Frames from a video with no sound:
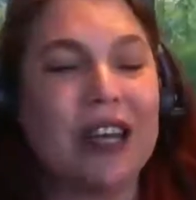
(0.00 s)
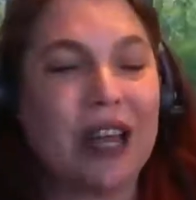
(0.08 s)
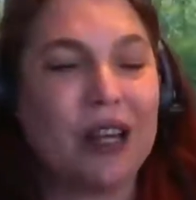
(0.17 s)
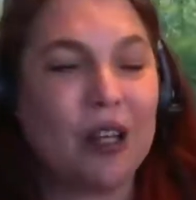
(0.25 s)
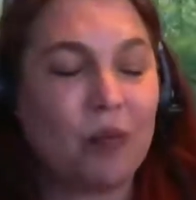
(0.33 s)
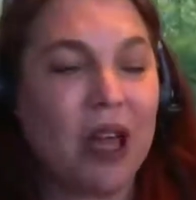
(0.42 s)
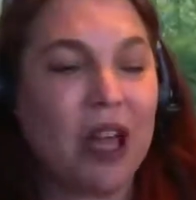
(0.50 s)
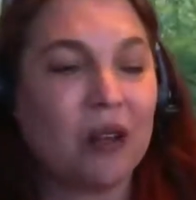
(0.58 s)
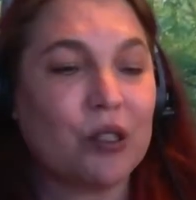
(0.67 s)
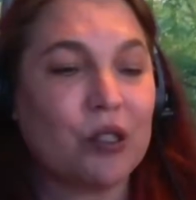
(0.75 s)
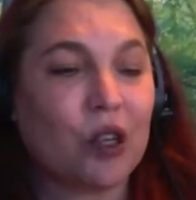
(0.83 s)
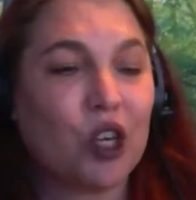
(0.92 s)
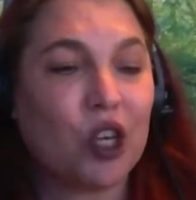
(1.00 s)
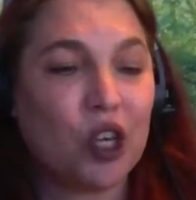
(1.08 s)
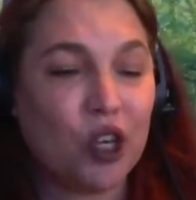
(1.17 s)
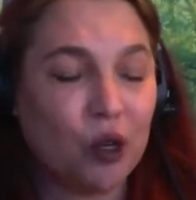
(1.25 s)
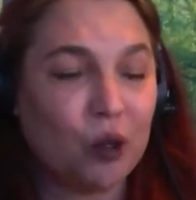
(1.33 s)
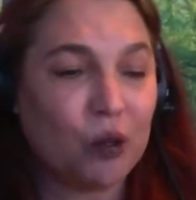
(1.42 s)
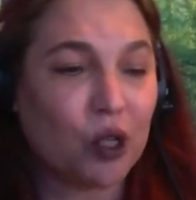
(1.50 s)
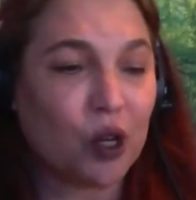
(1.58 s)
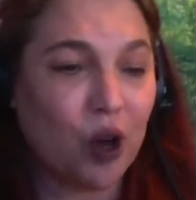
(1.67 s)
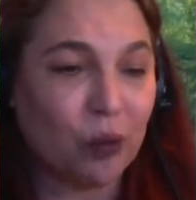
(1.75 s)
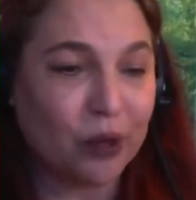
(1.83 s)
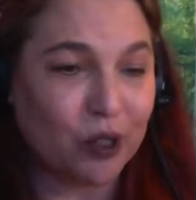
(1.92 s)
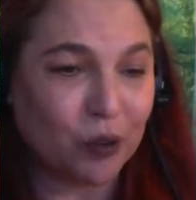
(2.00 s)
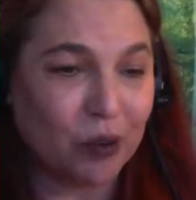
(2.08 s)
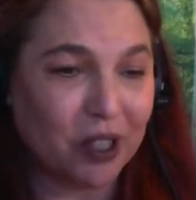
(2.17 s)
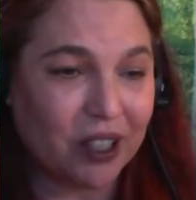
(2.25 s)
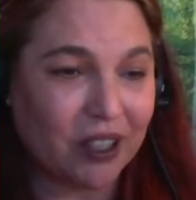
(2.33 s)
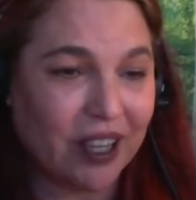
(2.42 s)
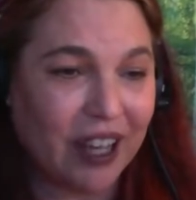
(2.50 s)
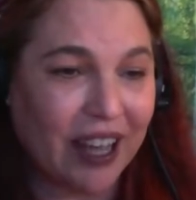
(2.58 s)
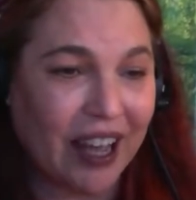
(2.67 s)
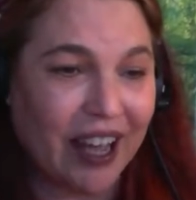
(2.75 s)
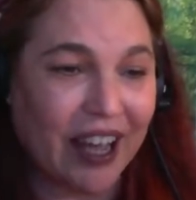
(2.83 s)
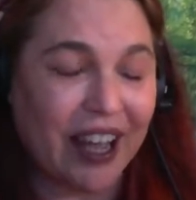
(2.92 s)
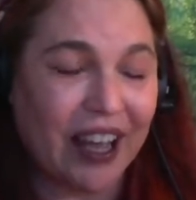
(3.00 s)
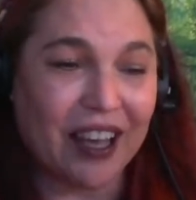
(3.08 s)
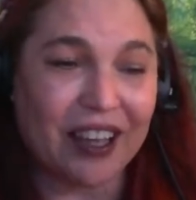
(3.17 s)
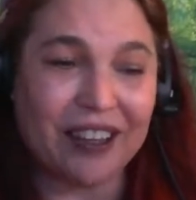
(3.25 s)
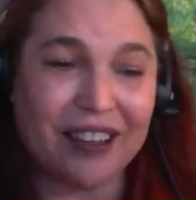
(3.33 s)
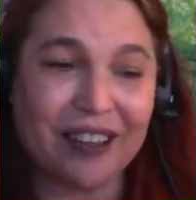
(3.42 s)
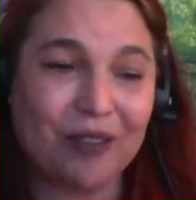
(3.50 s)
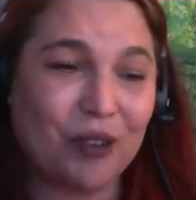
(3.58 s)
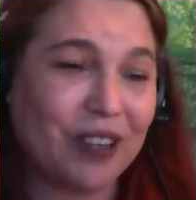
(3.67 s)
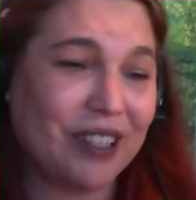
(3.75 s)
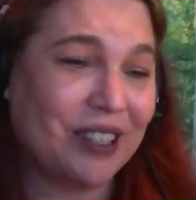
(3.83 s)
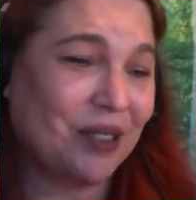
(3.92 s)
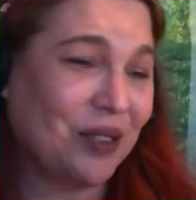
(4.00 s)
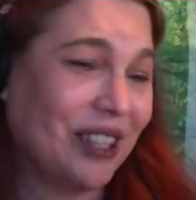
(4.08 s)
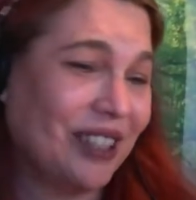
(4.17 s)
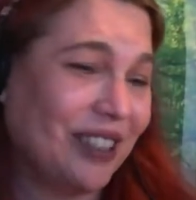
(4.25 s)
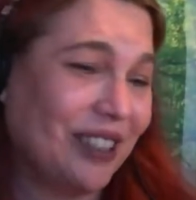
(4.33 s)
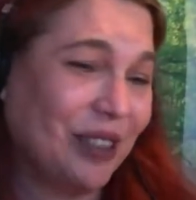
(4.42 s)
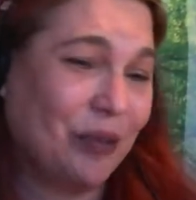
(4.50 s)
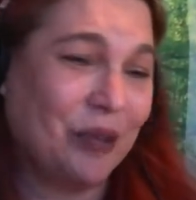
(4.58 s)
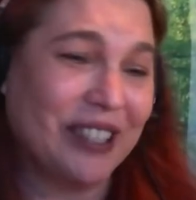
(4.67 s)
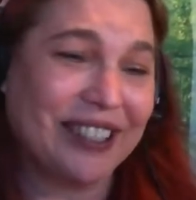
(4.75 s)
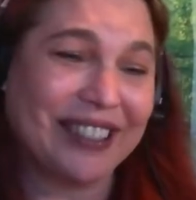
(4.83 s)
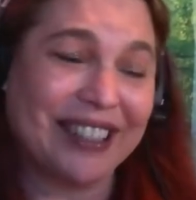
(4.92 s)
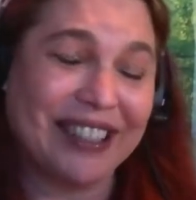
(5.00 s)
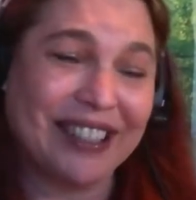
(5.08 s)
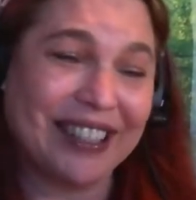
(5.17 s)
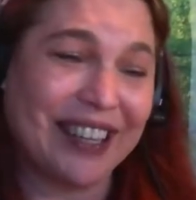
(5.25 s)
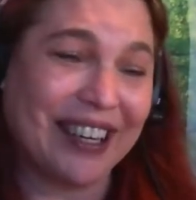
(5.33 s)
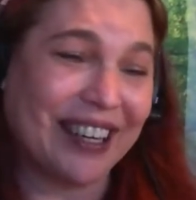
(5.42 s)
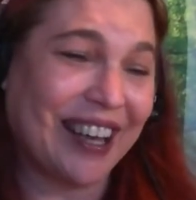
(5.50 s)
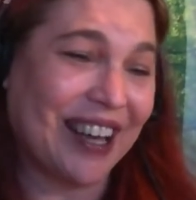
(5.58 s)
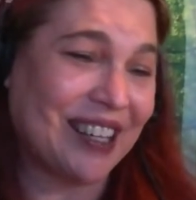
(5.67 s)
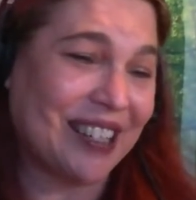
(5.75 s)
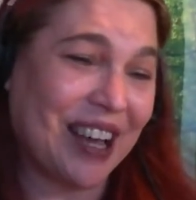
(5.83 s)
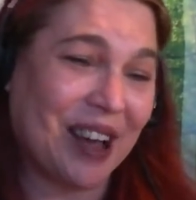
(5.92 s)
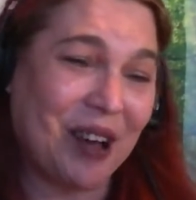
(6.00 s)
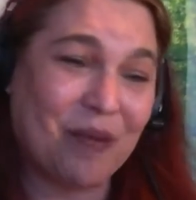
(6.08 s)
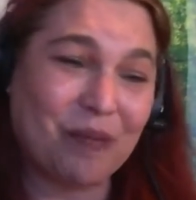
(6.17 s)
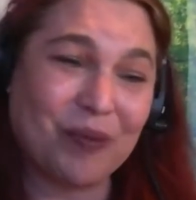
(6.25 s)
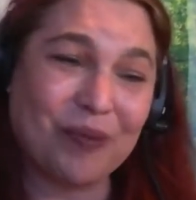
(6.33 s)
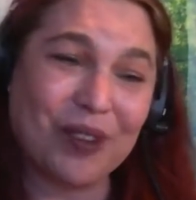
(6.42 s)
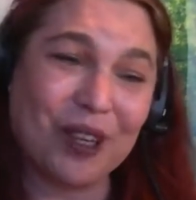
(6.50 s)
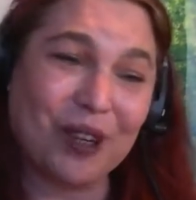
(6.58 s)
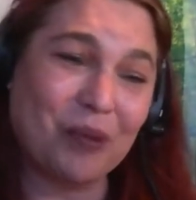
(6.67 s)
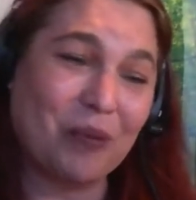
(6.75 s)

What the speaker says: 90 pounds is a huge accomplishment. And if you've got to deal with a little bit of skin to let it catch up, I'll